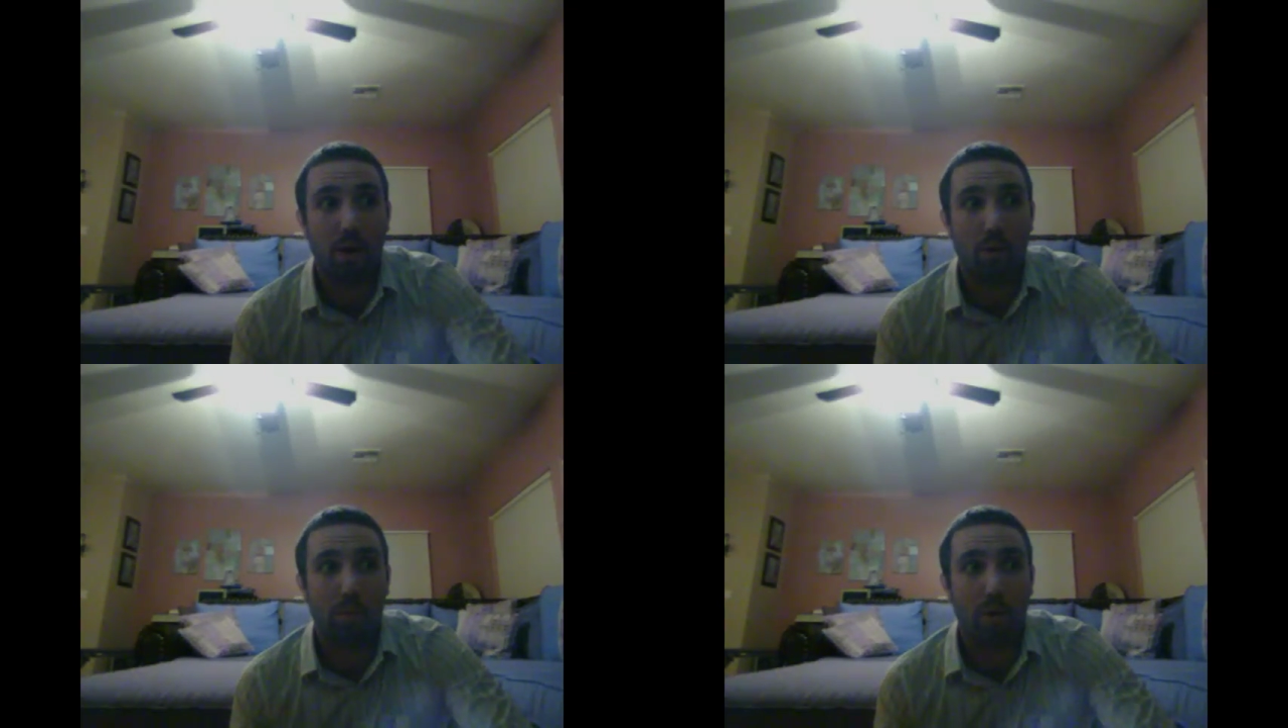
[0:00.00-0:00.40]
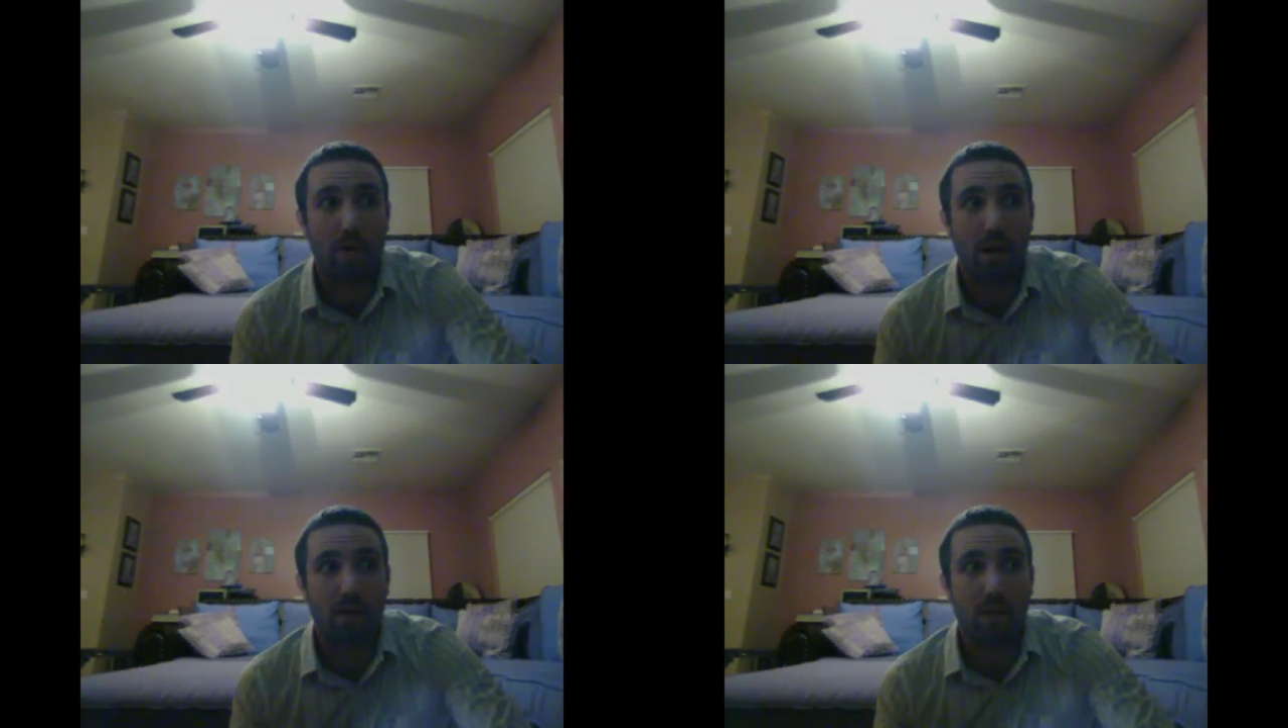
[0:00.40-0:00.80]
We were
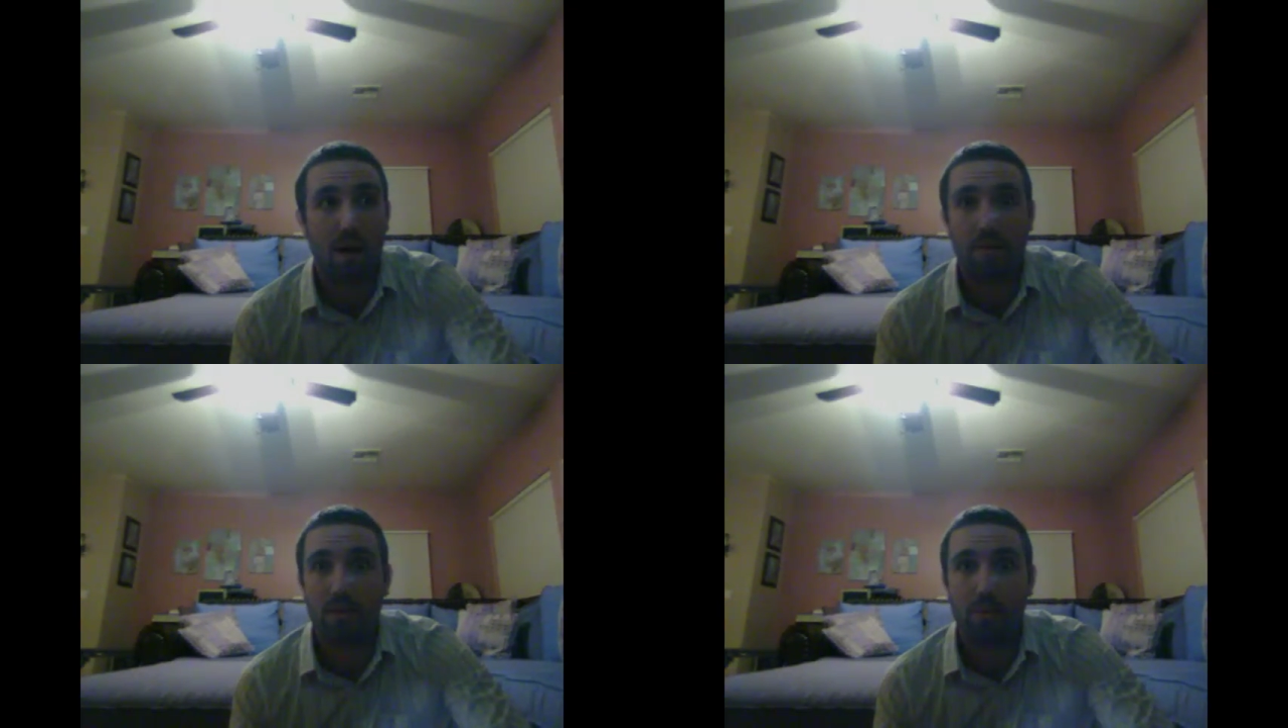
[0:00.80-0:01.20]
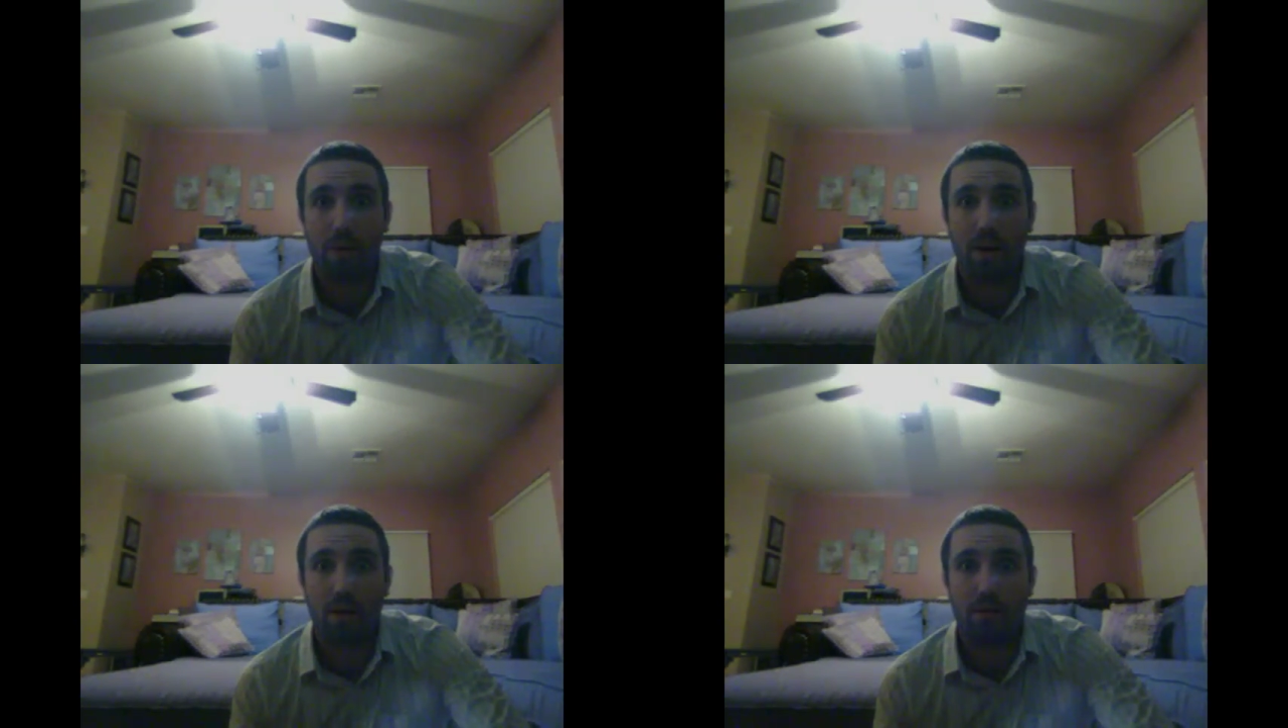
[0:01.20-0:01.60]
both kind of lost in the
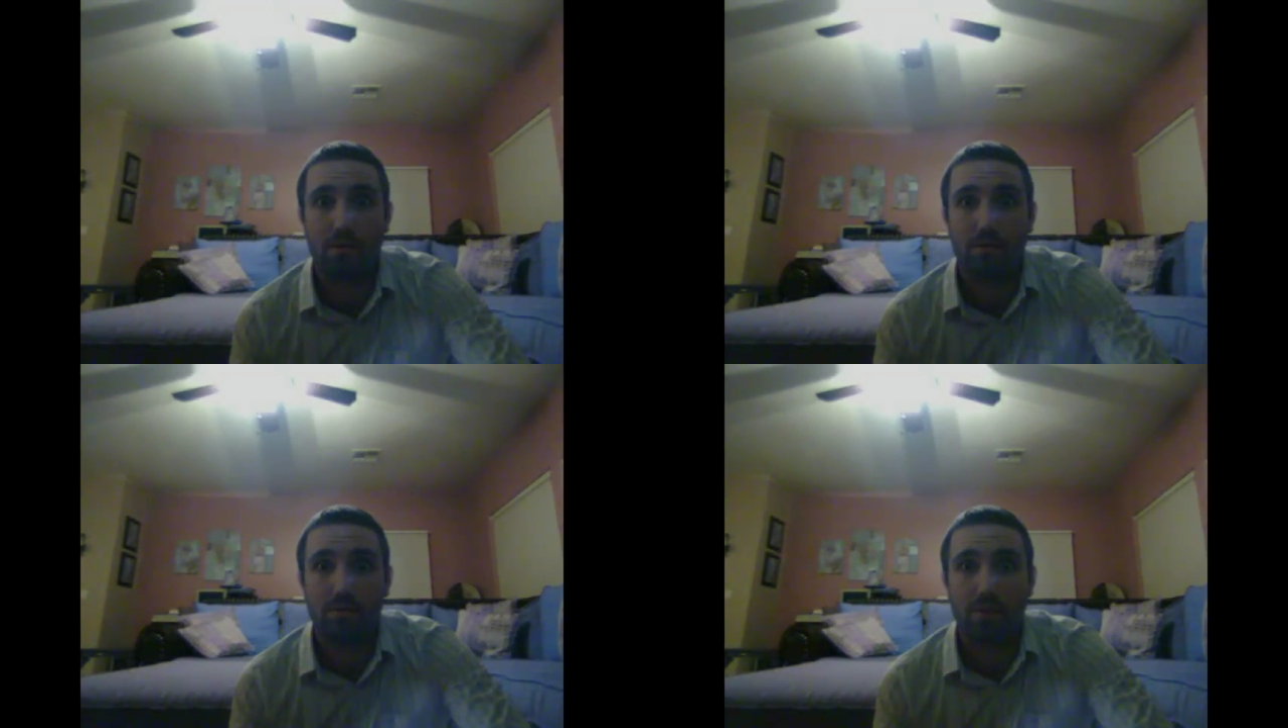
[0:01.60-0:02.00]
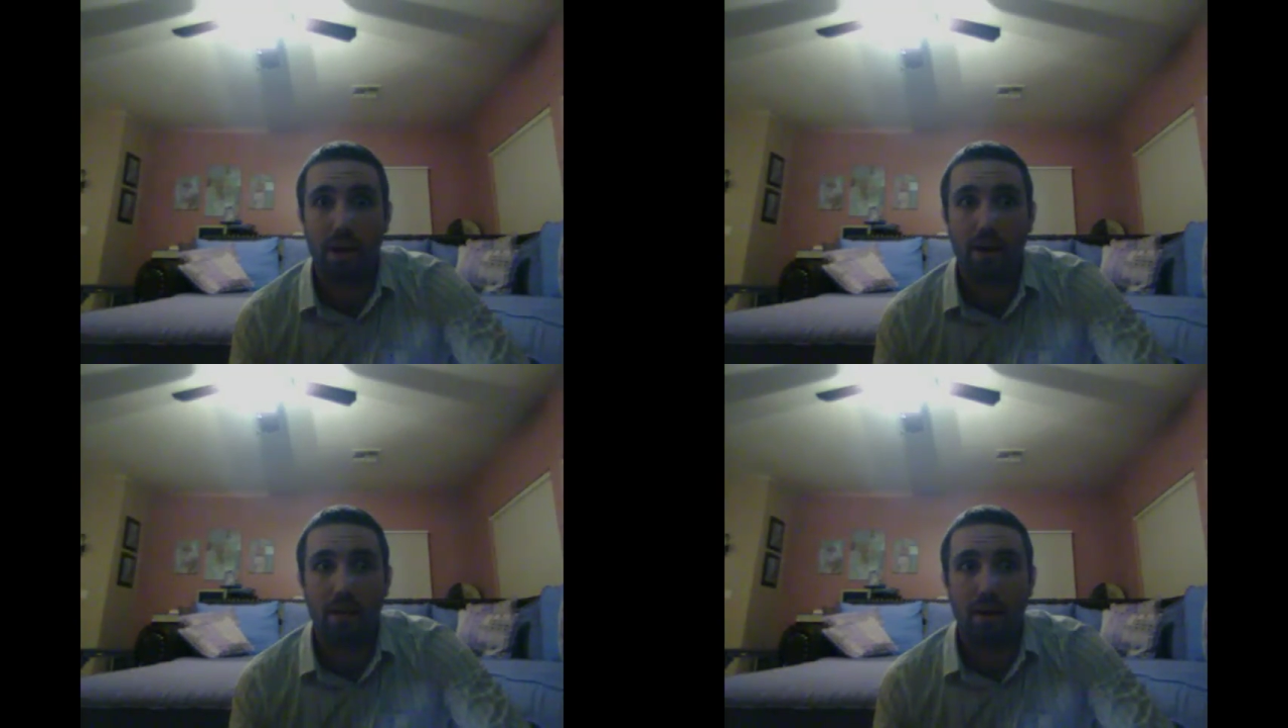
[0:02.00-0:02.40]
beginning,
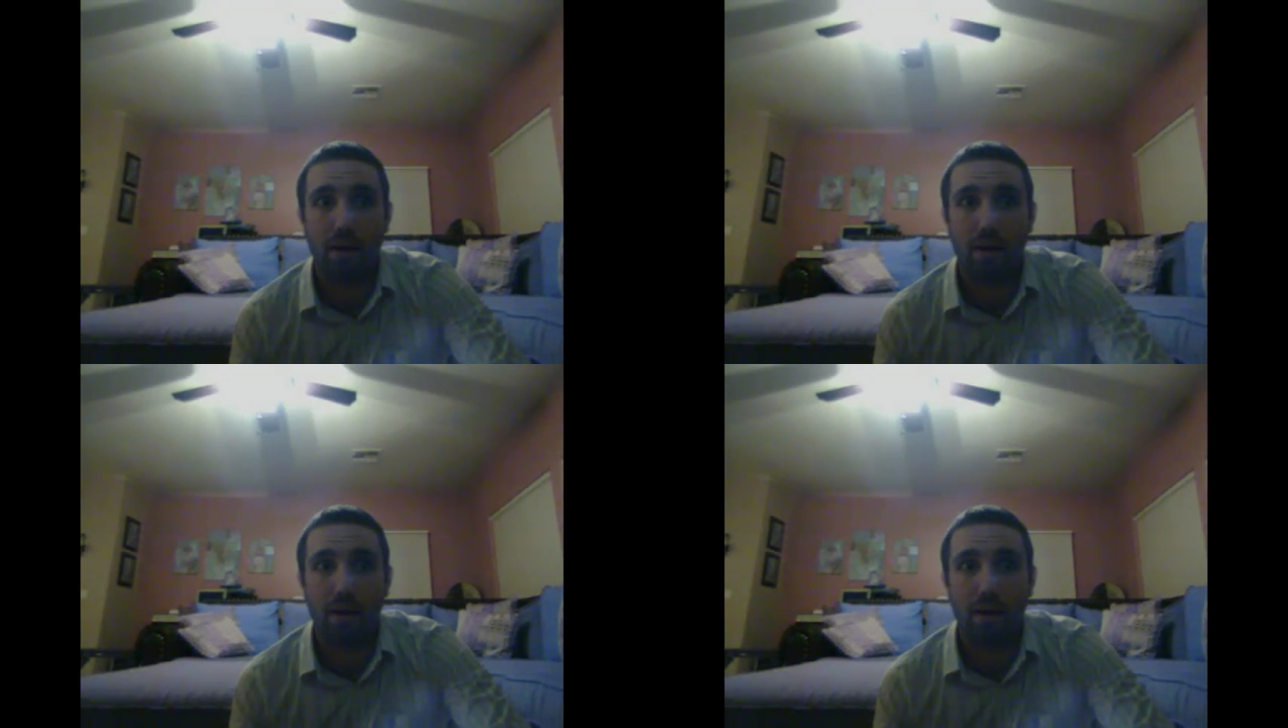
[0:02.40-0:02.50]
and